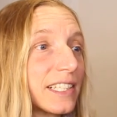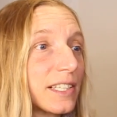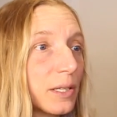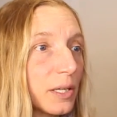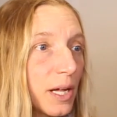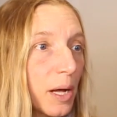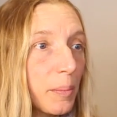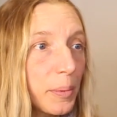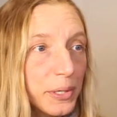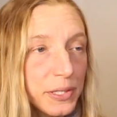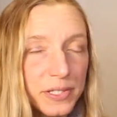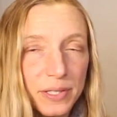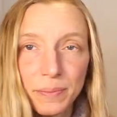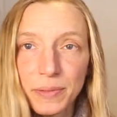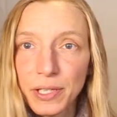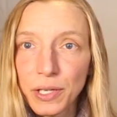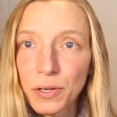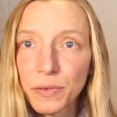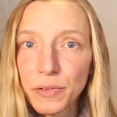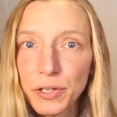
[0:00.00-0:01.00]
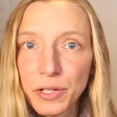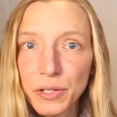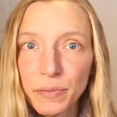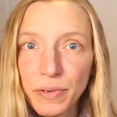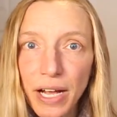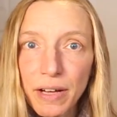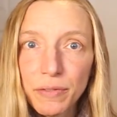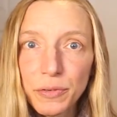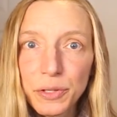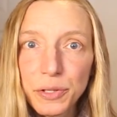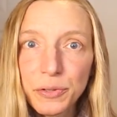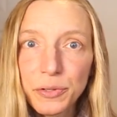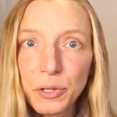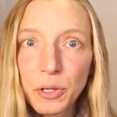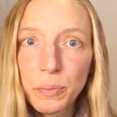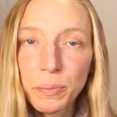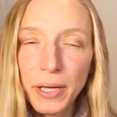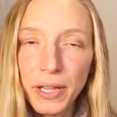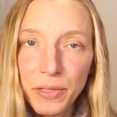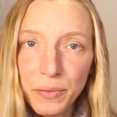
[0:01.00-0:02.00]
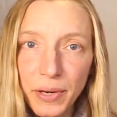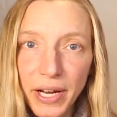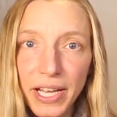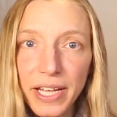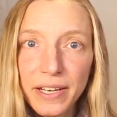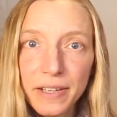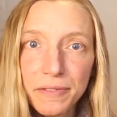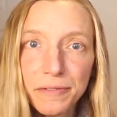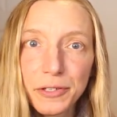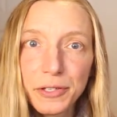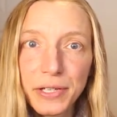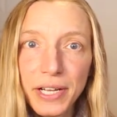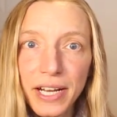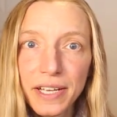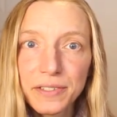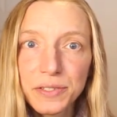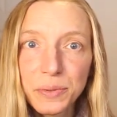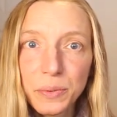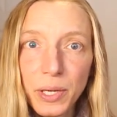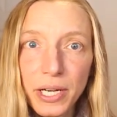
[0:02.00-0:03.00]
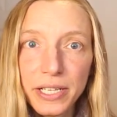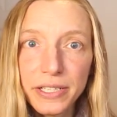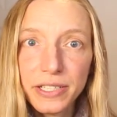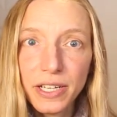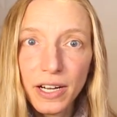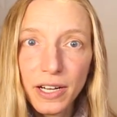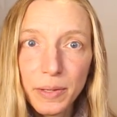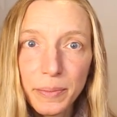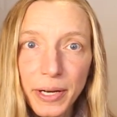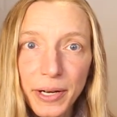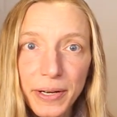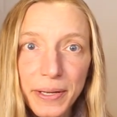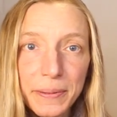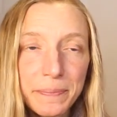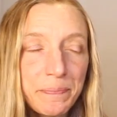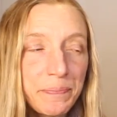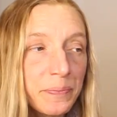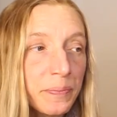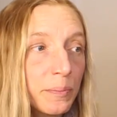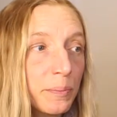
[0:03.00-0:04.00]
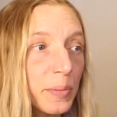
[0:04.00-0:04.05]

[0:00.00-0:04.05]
it'll I'll put something over in the Ravelry group, a thread for you guys who want to talk about it.